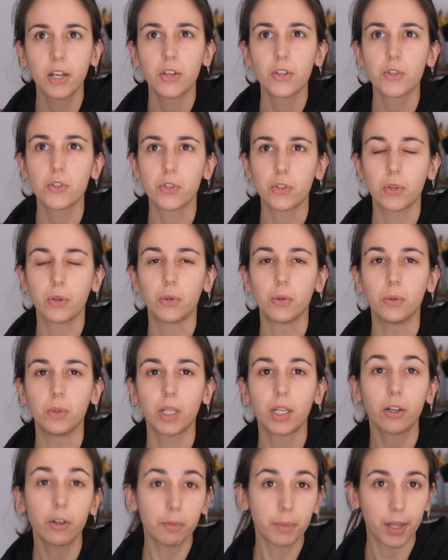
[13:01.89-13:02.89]
So
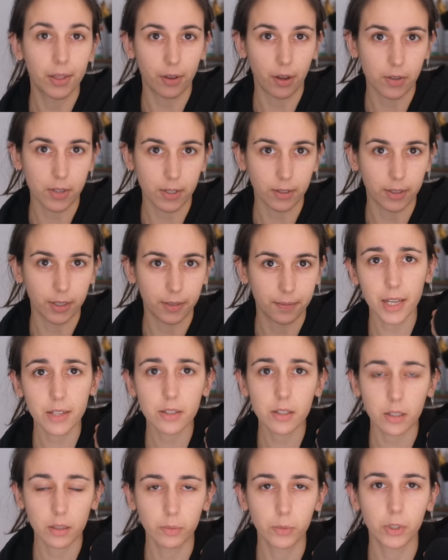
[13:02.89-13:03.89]
here are my thoughts on it.
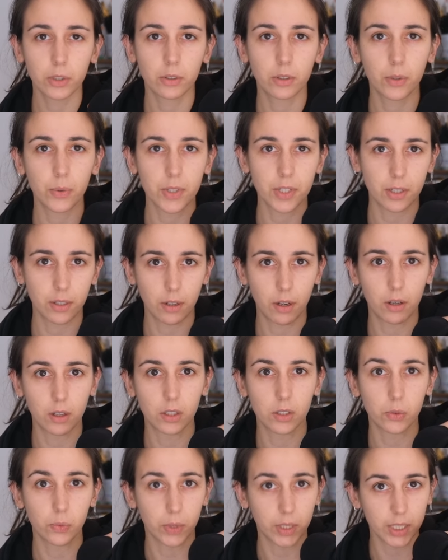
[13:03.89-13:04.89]
As someone who is
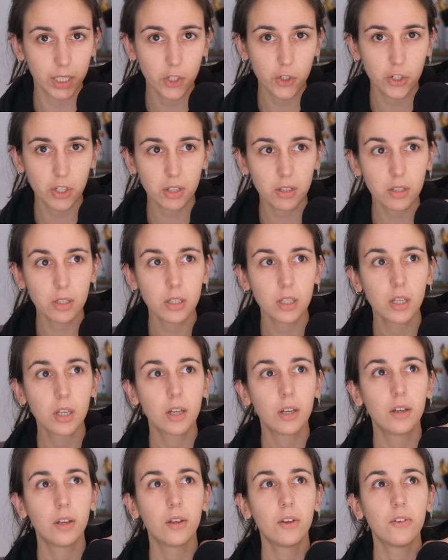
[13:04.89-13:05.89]
not religious,
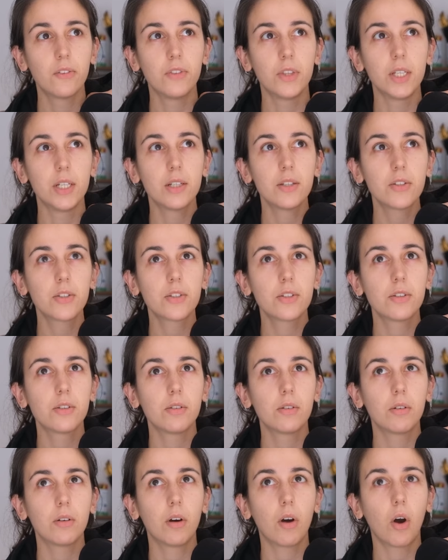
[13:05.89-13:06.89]
this
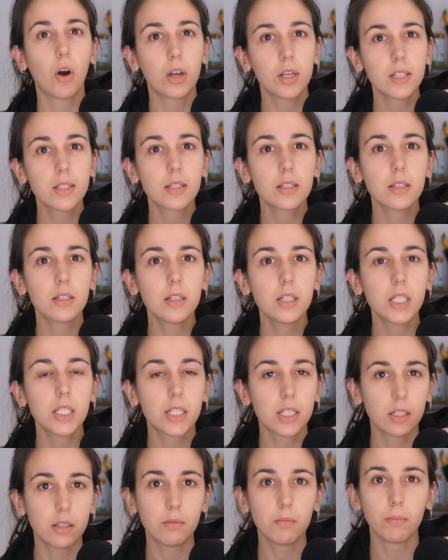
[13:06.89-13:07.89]
honestly
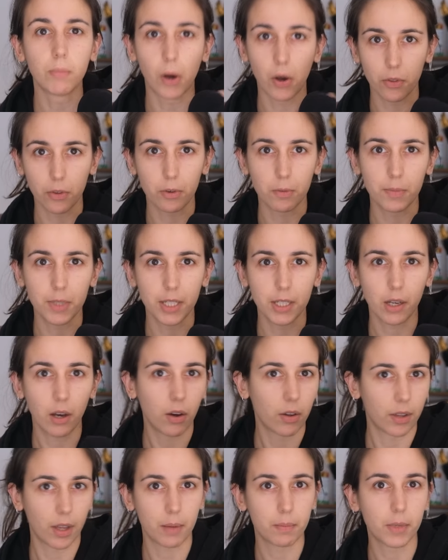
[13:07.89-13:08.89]
didn't bother me
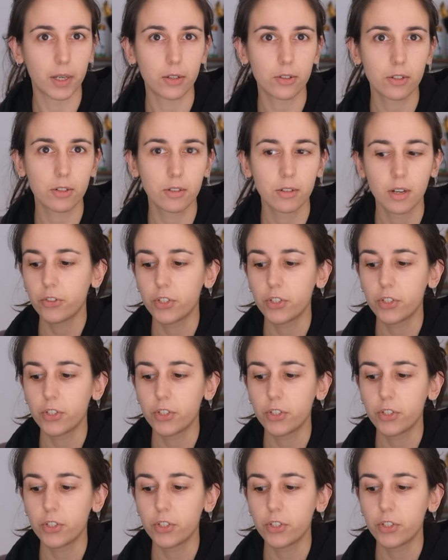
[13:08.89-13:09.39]
all that much.